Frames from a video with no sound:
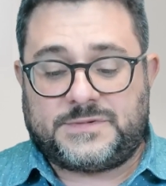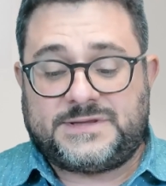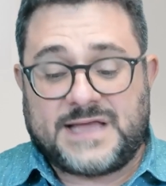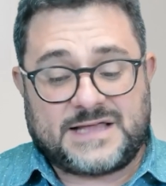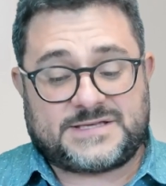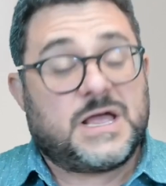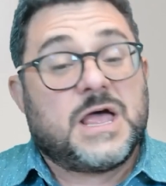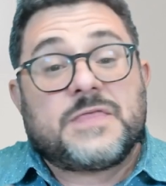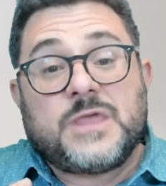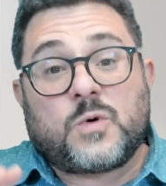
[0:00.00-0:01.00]
um,
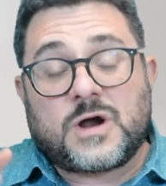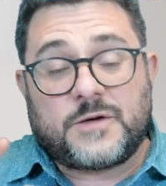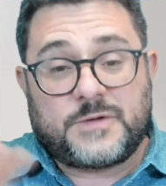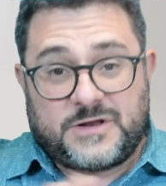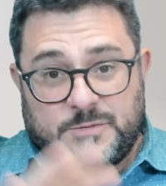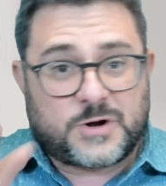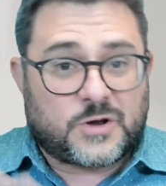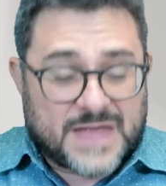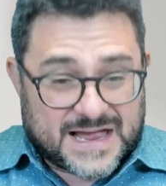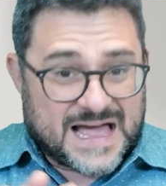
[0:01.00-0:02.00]
deaths, they were, uh, and you
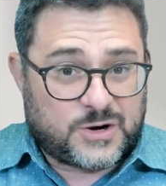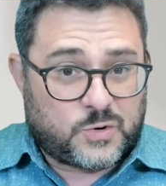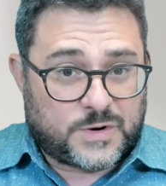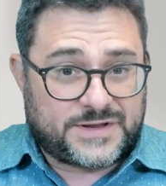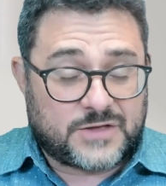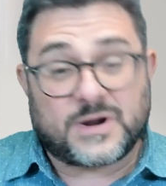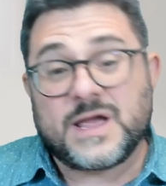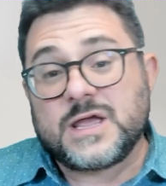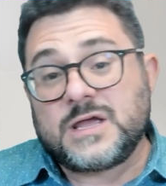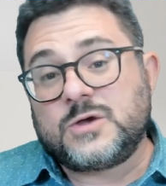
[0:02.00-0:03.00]
put all that category
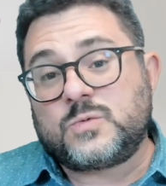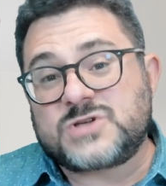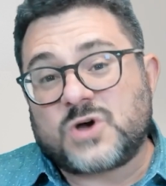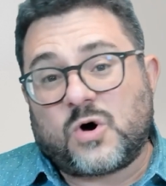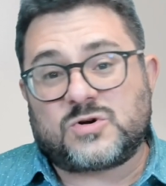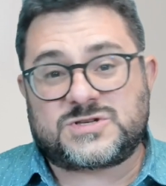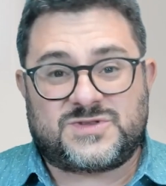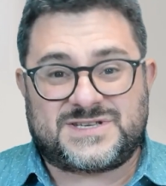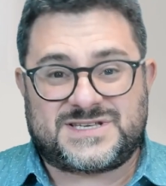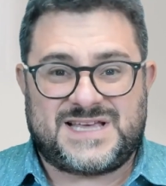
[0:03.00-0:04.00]
together, it was
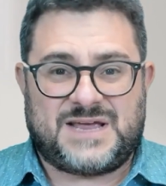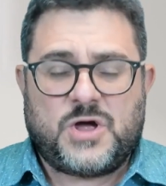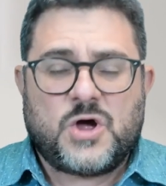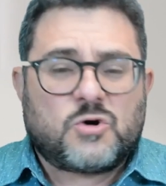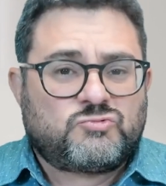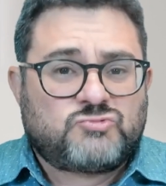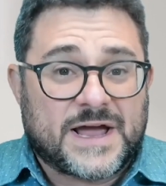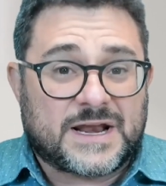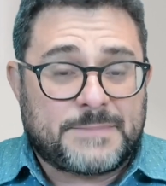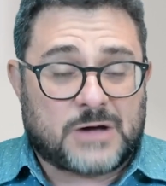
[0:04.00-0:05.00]
also the same,
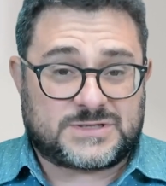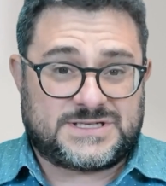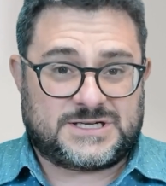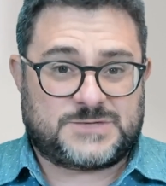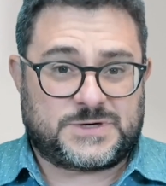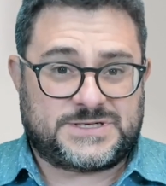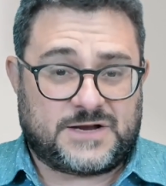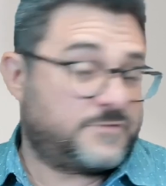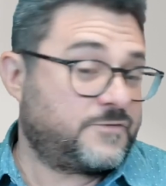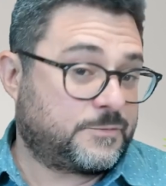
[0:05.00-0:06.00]
right about
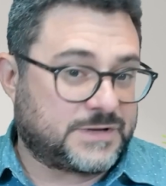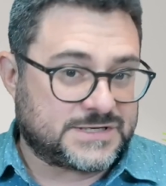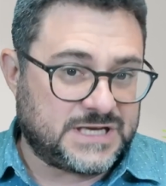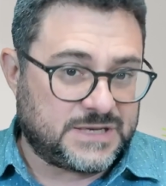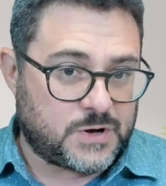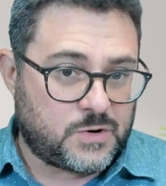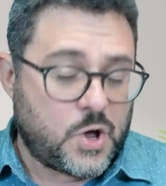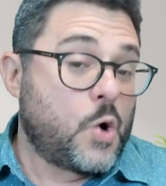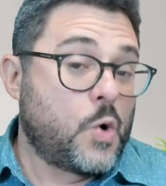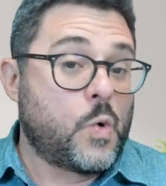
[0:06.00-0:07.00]
6% for
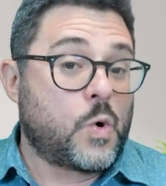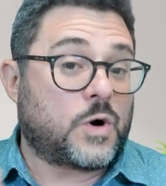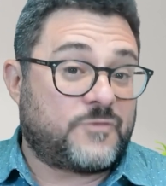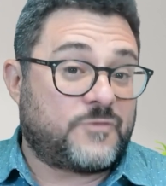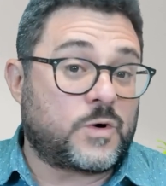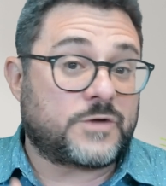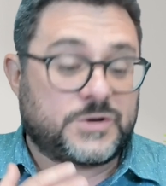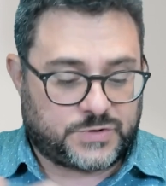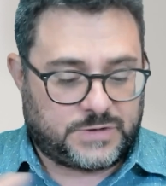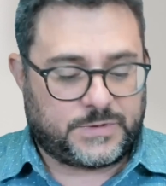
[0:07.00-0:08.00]
placebo or
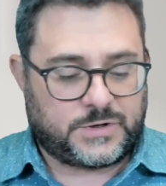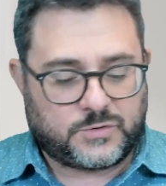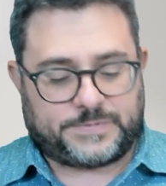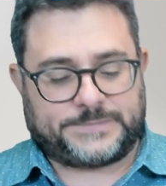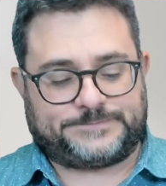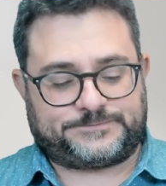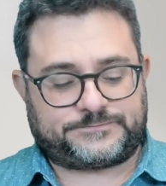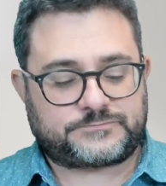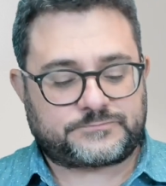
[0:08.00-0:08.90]
for the treatment group.